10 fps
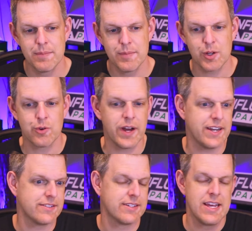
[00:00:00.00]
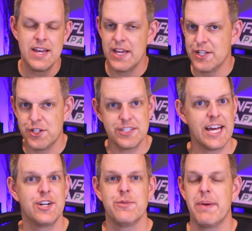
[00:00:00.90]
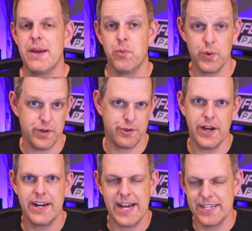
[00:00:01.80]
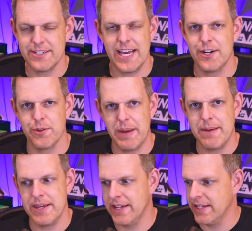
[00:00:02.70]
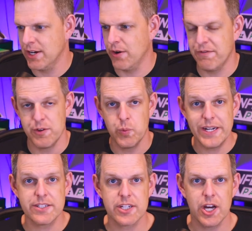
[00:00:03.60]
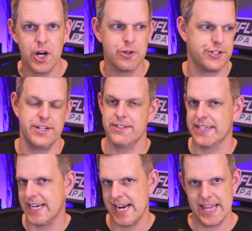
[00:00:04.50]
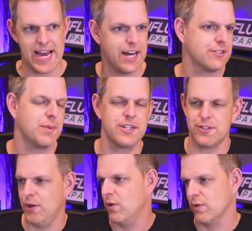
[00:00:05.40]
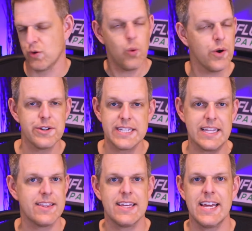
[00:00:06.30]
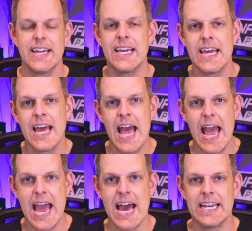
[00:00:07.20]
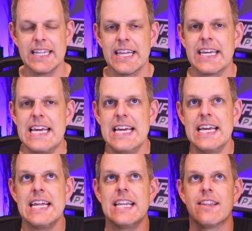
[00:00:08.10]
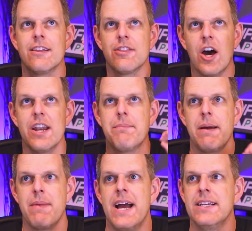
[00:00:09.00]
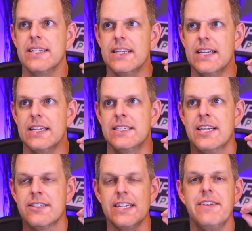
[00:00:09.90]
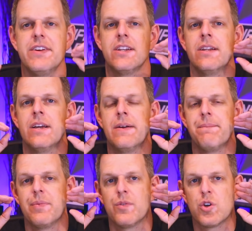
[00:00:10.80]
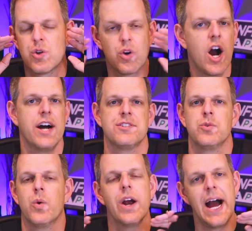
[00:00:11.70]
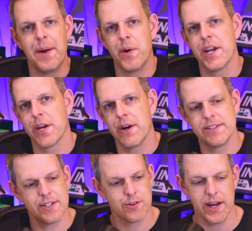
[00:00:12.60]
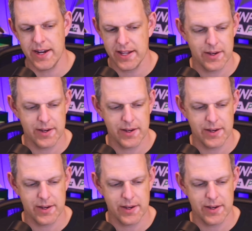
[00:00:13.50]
look, Greta's just had a new baby. Greta and I just had a new baby, a few weeks ago. She doesn't get out of the house much, the whole quarantine thing. And like the thought in my mind doesn't even cross where I want to go. I said, Greta,